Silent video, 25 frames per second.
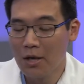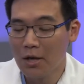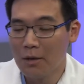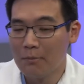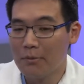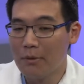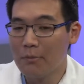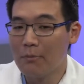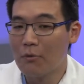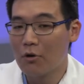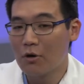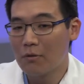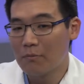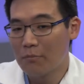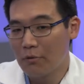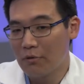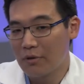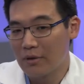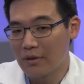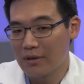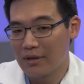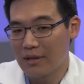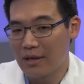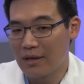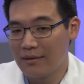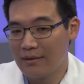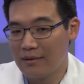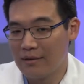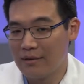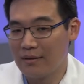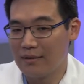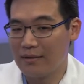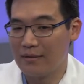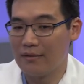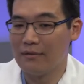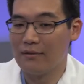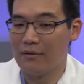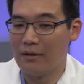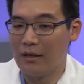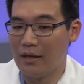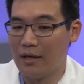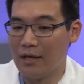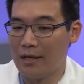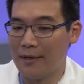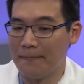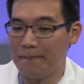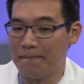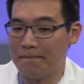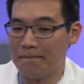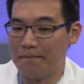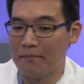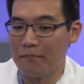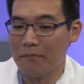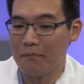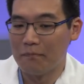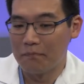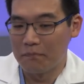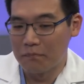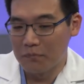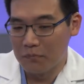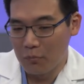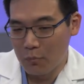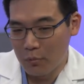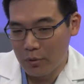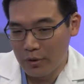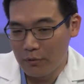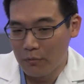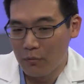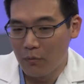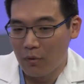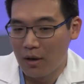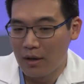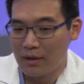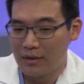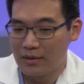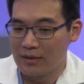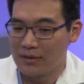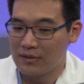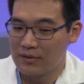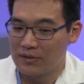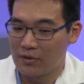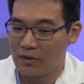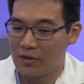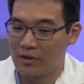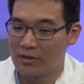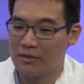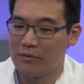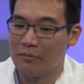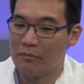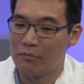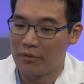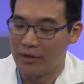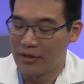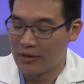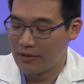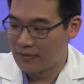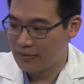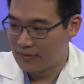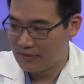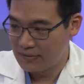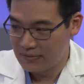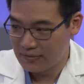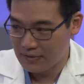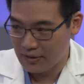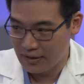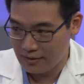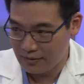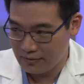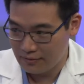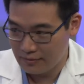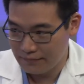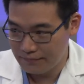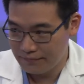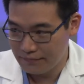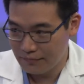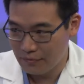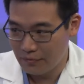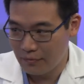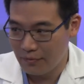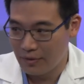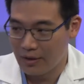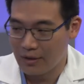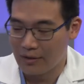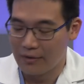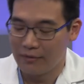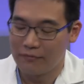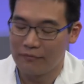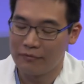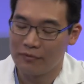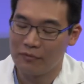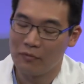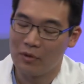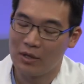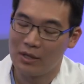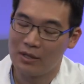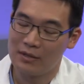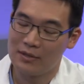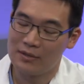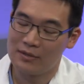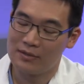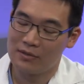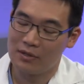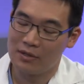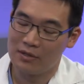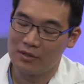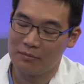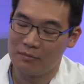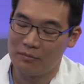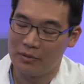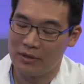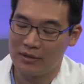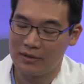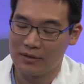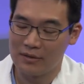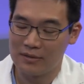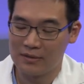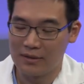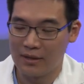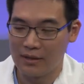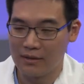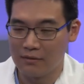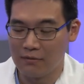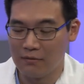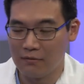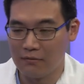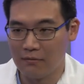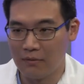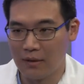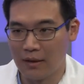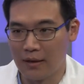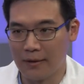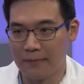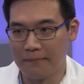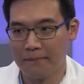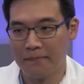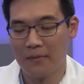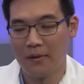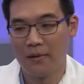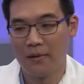But more importantly, I think um, we want to start to break this cycle. Right? Mm-hmm. We want to start to break the cycle where